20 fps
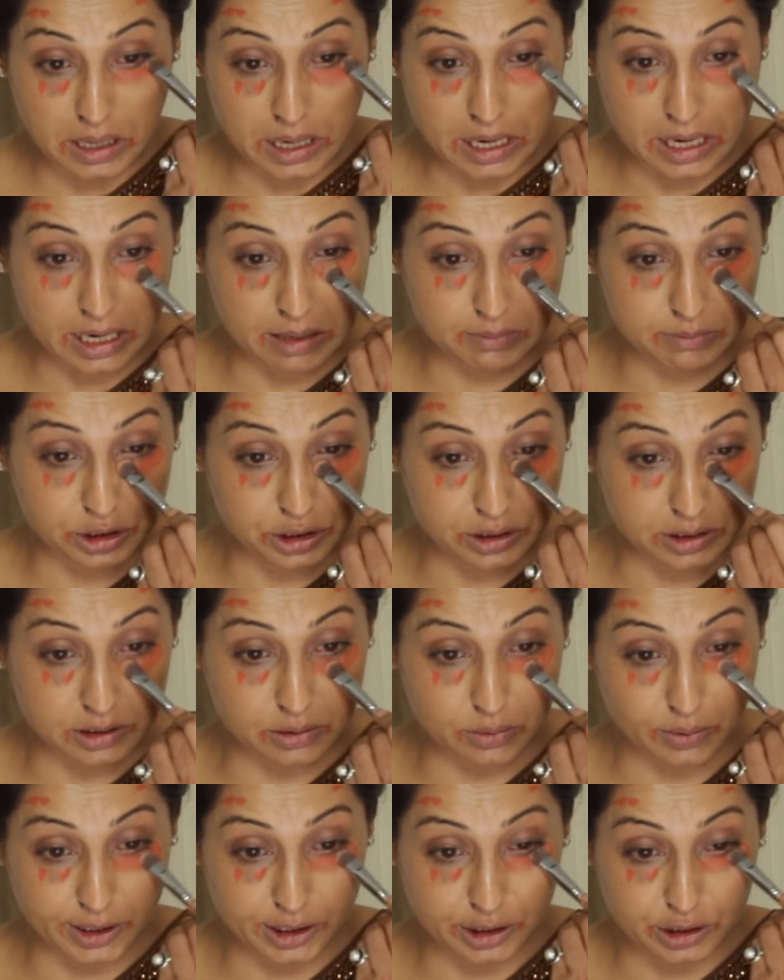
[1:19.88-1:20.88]
And I'm
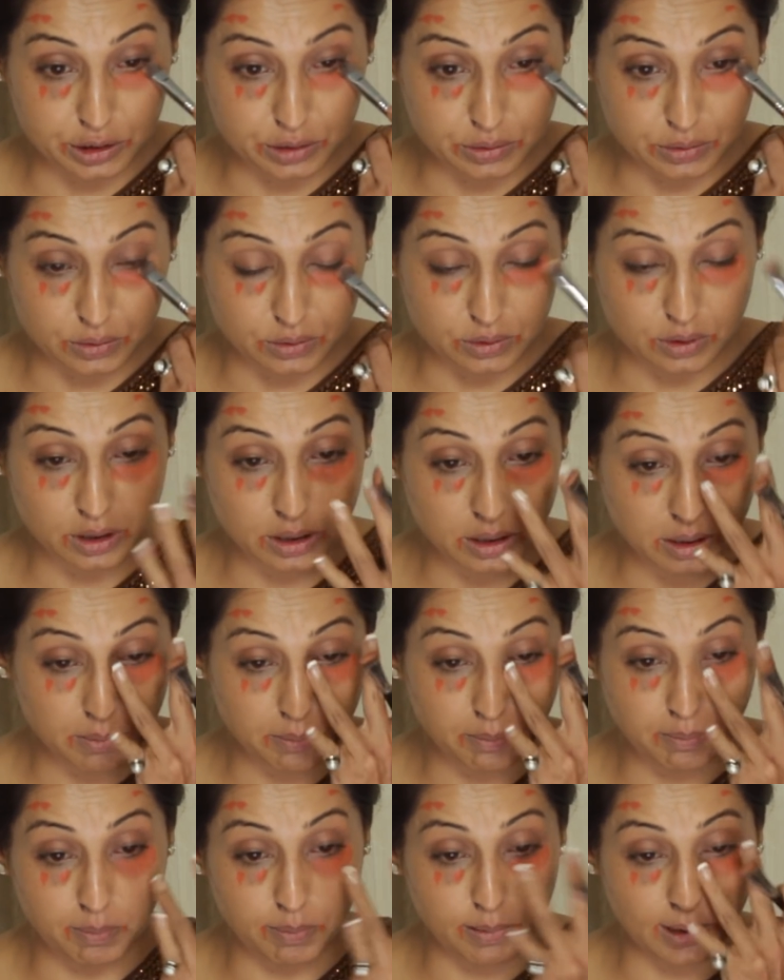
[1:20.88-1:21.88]
just going to
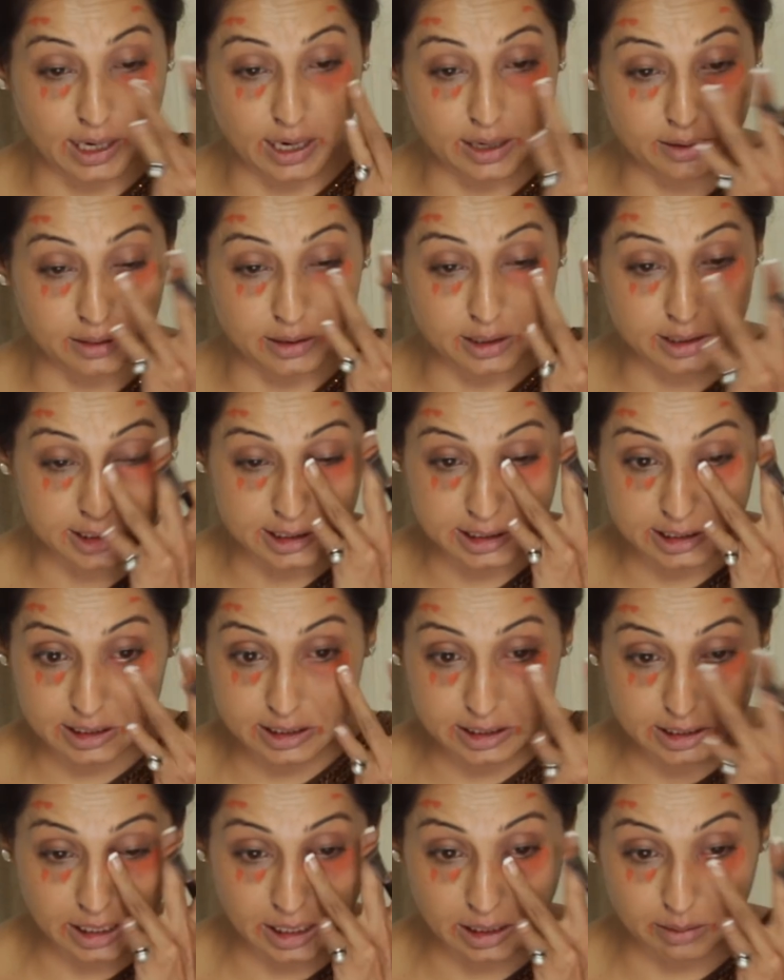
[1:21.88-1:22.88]
blend
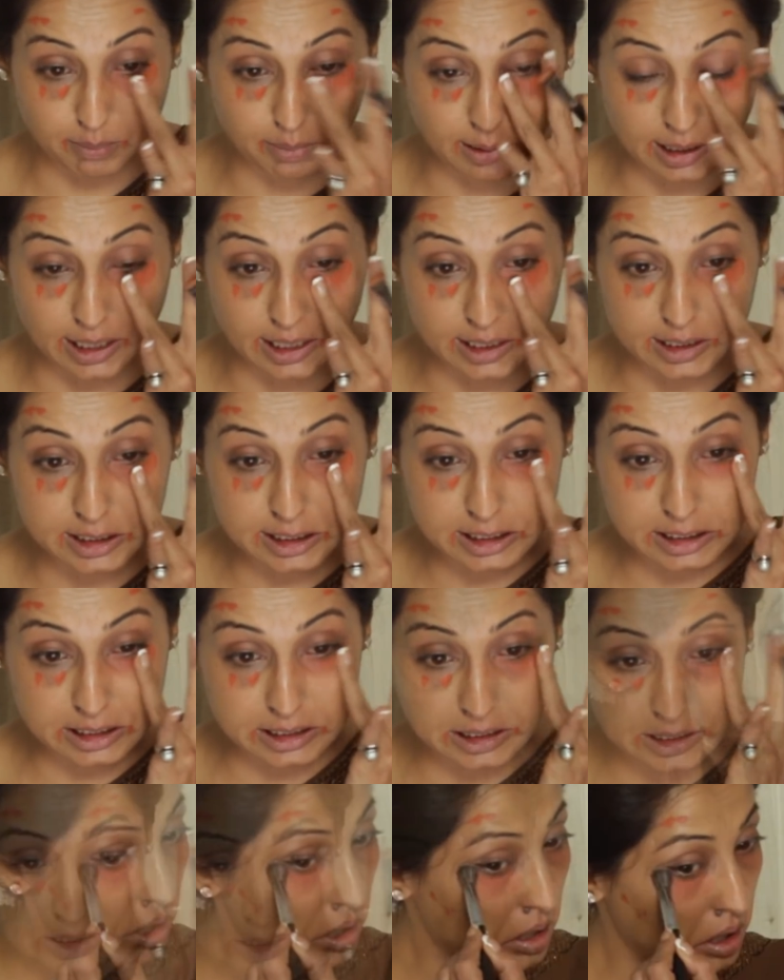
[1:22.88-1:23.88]
this in
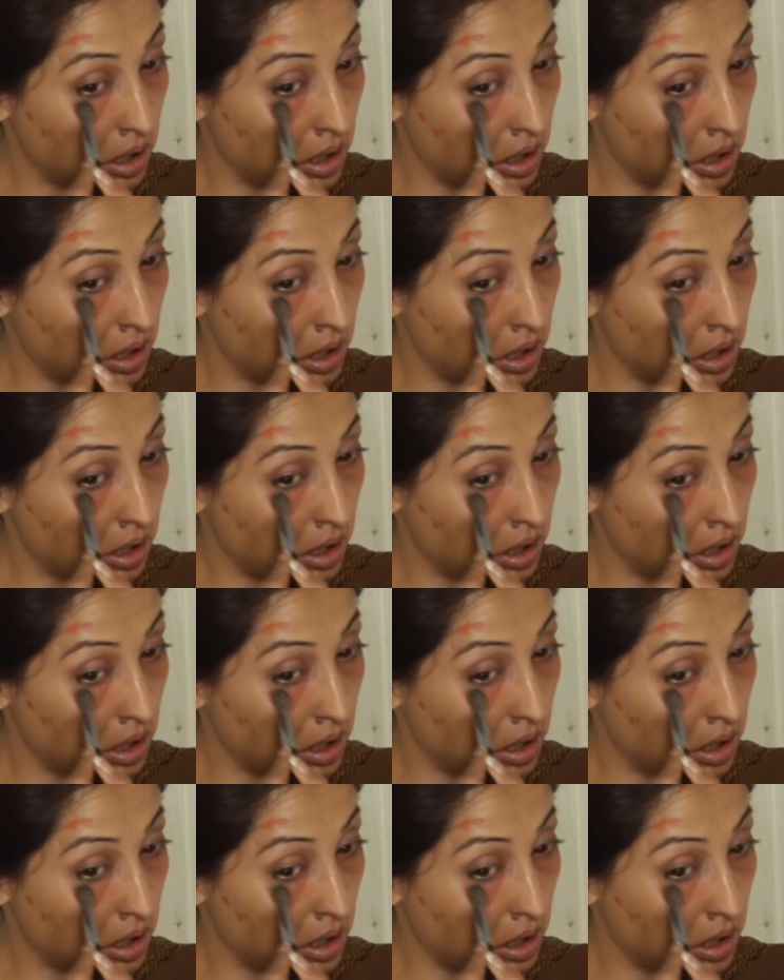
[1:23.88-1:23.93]
place.